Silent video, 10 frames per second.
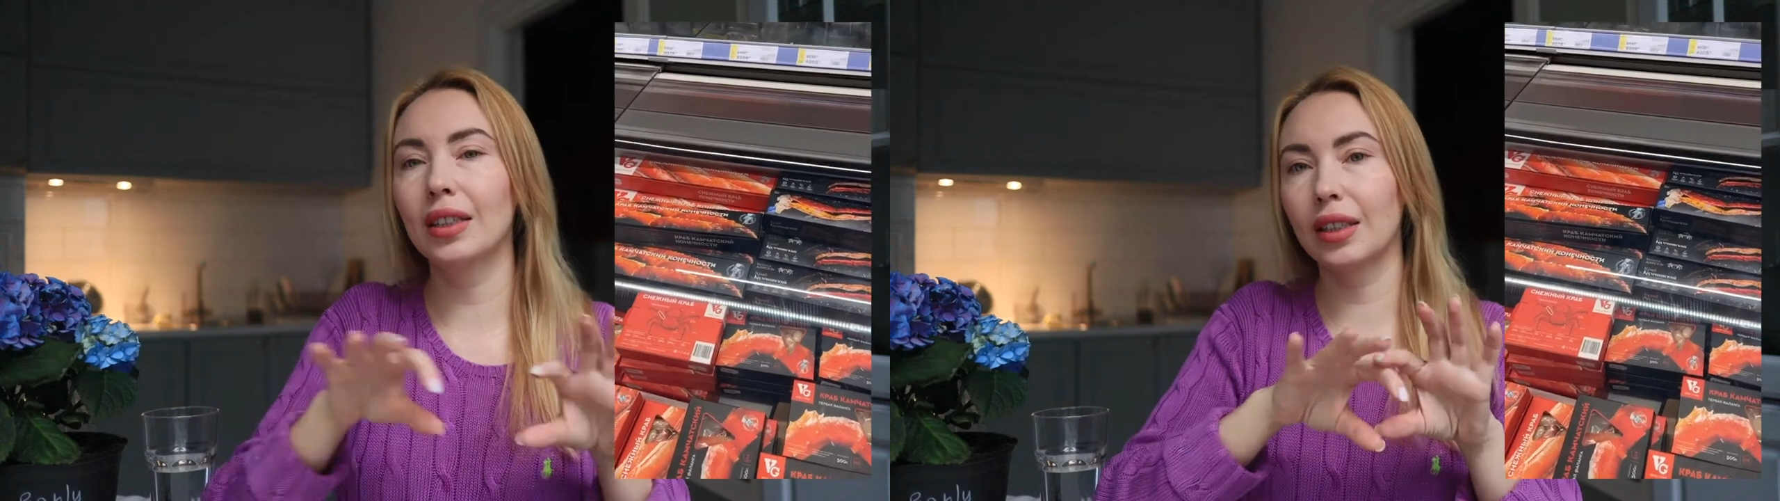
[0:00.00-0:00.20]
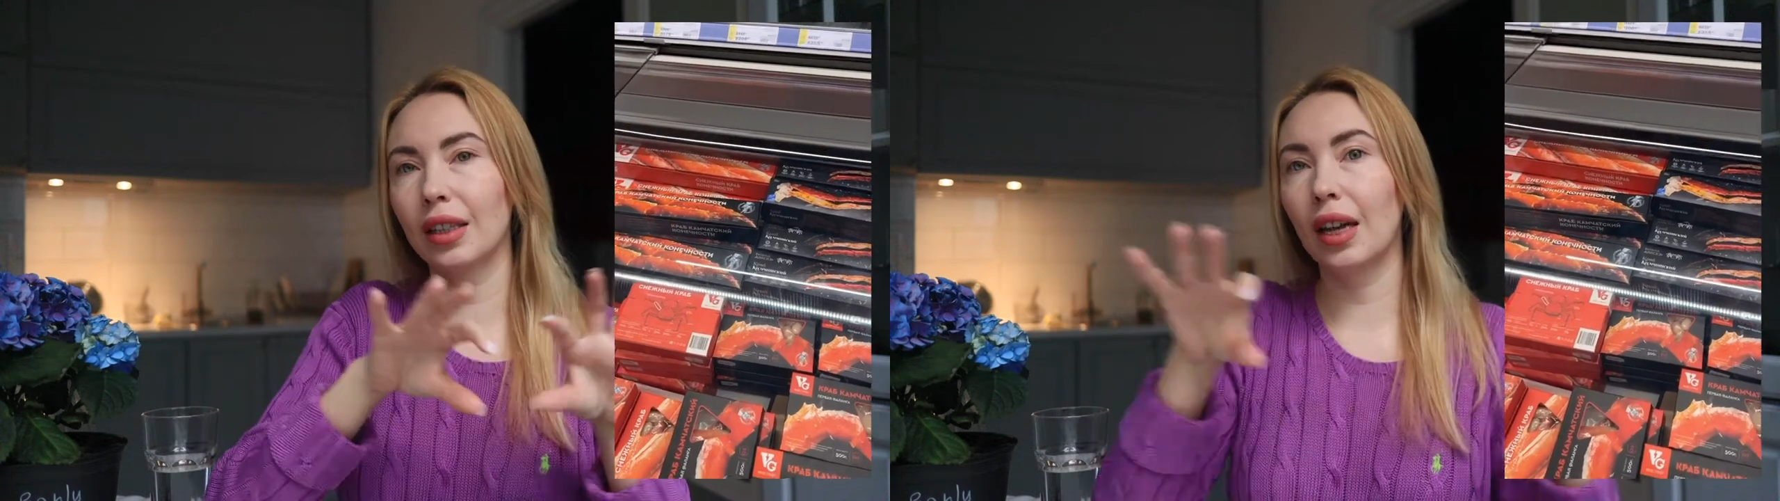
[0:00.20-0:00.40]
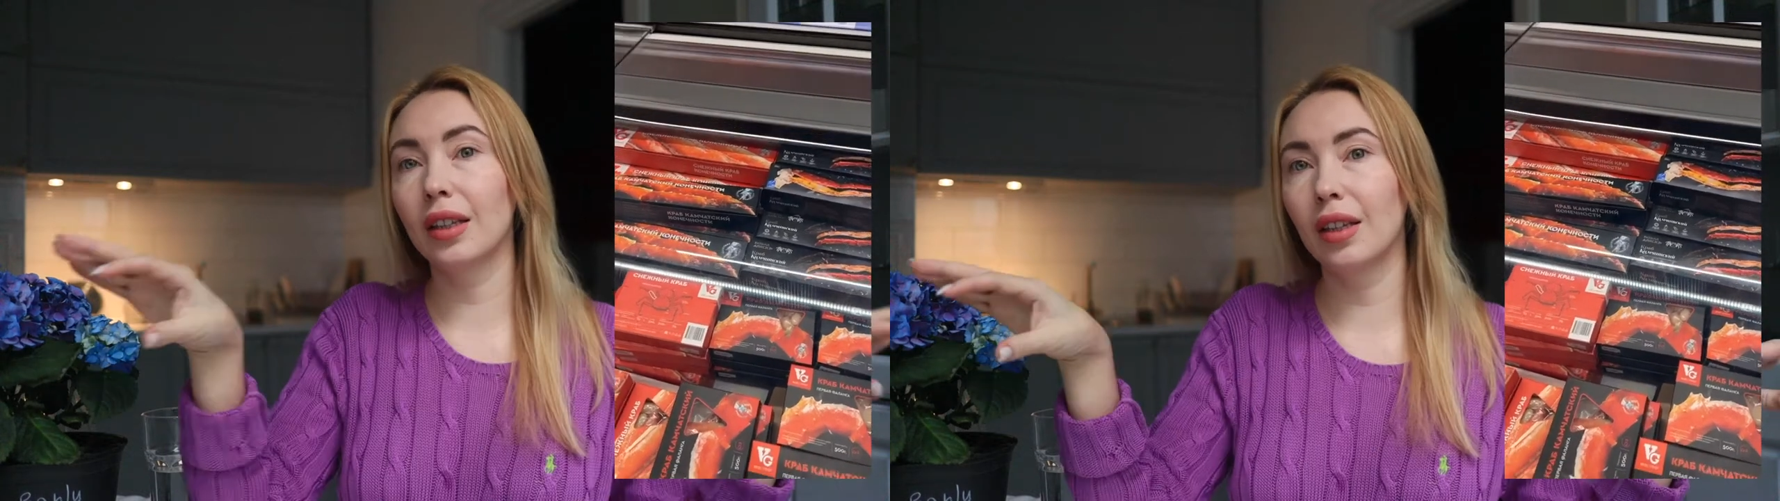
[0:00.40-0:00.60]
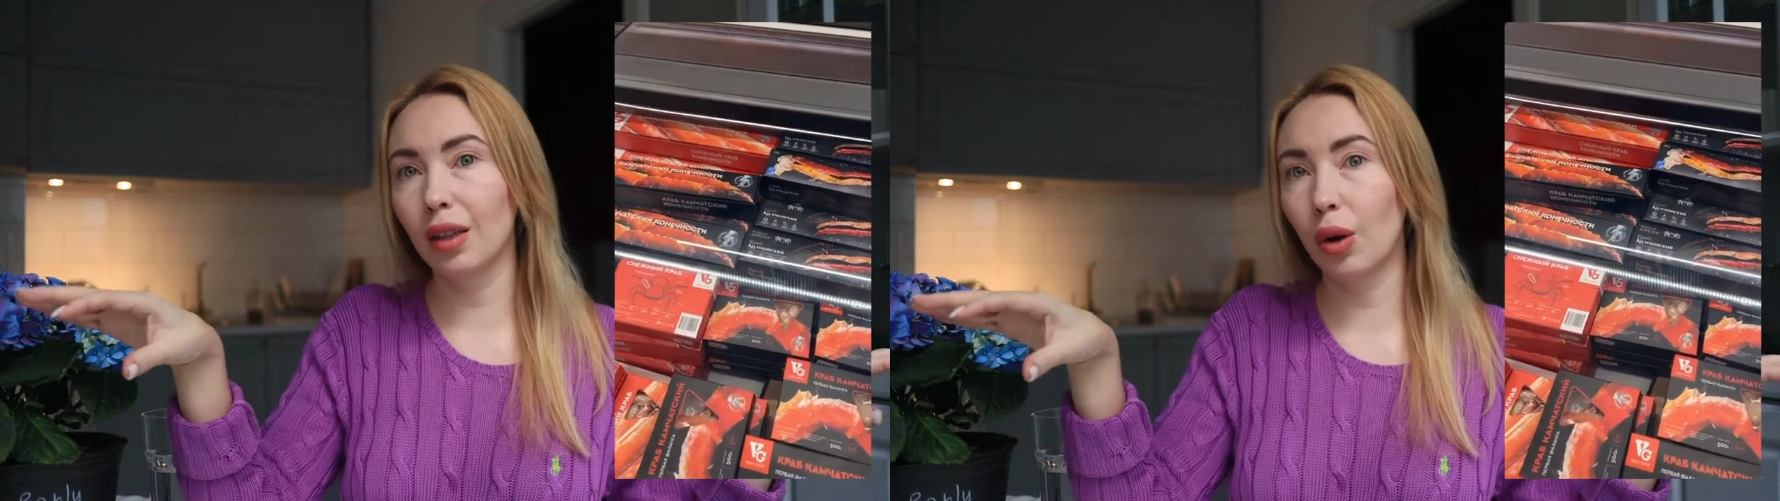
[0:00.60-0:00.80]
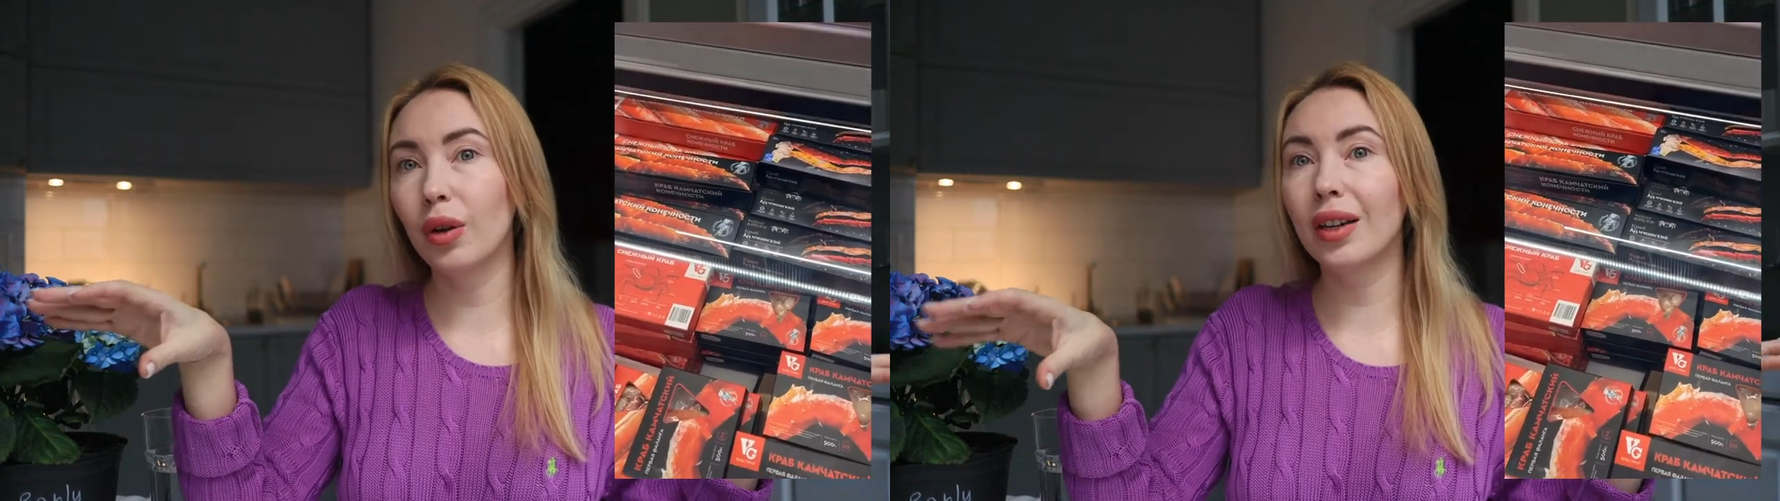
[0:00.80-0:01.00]
this like the
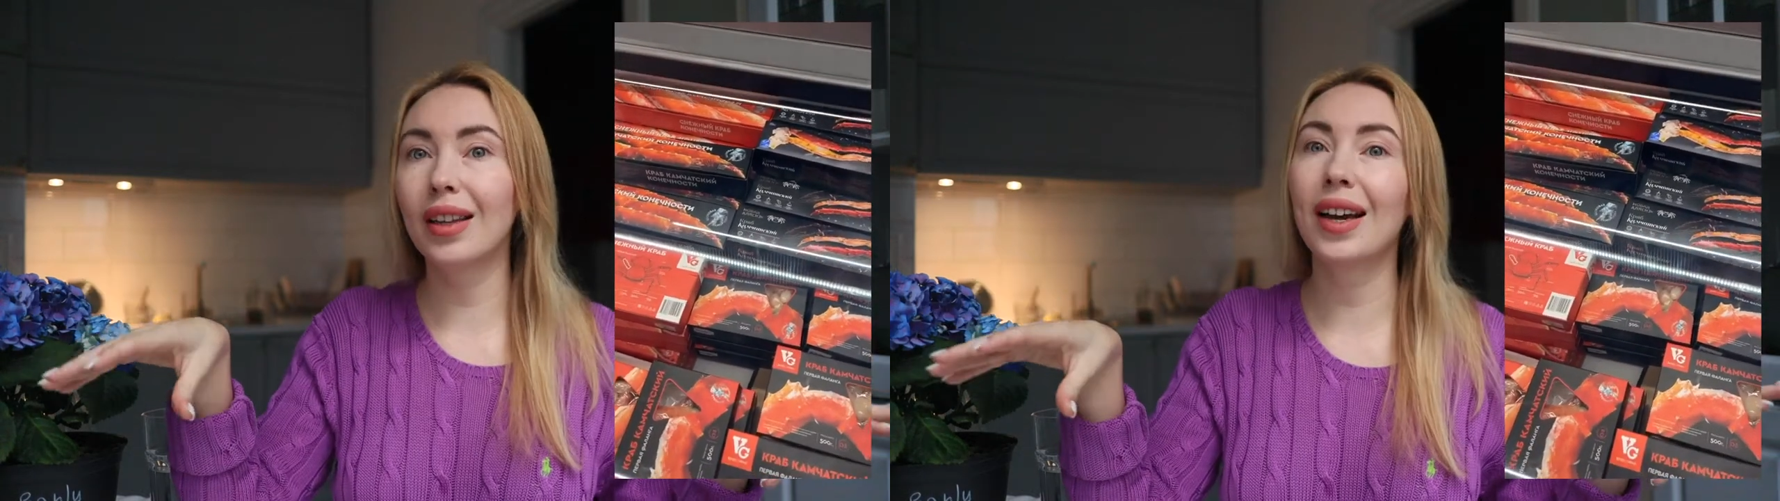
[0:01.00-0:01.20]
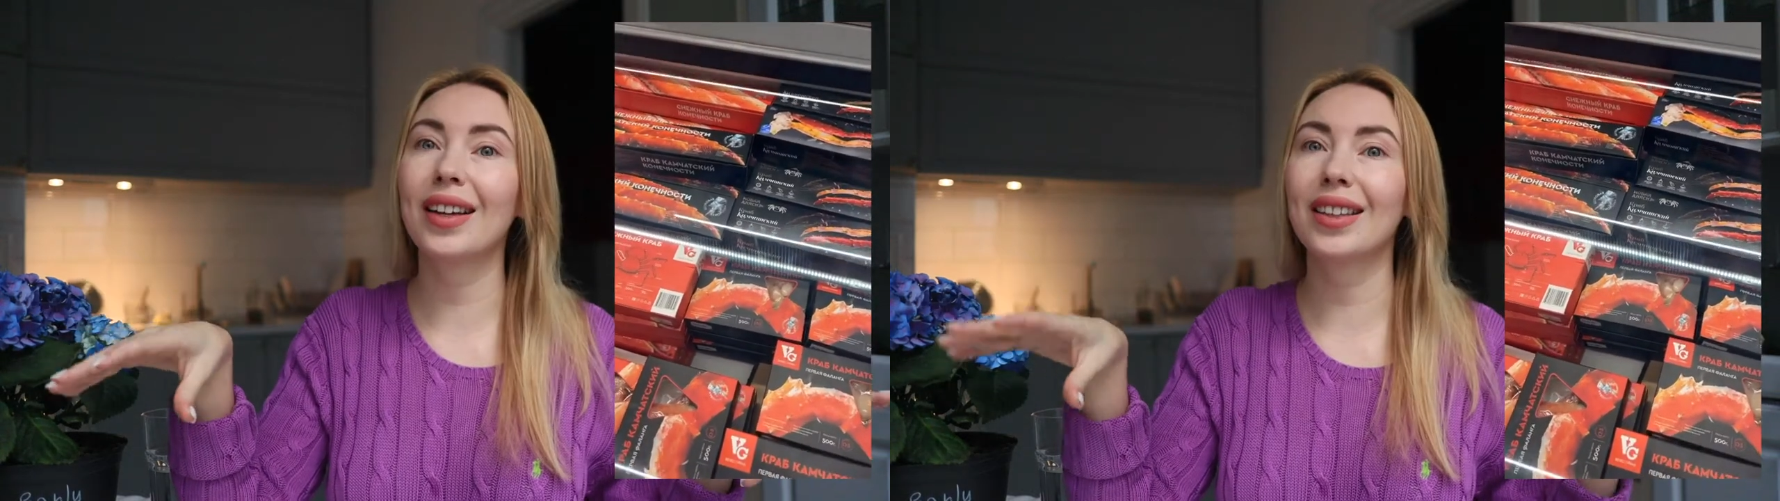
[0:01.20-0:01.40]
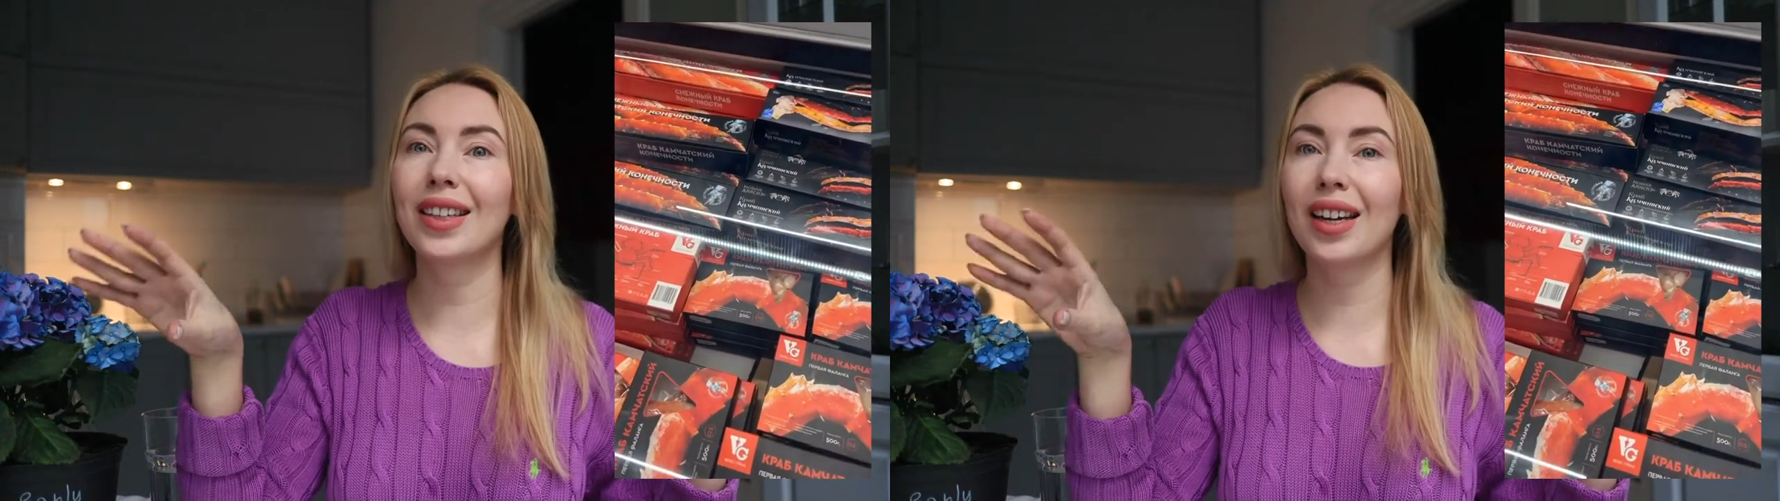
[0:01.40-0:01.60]
long-legged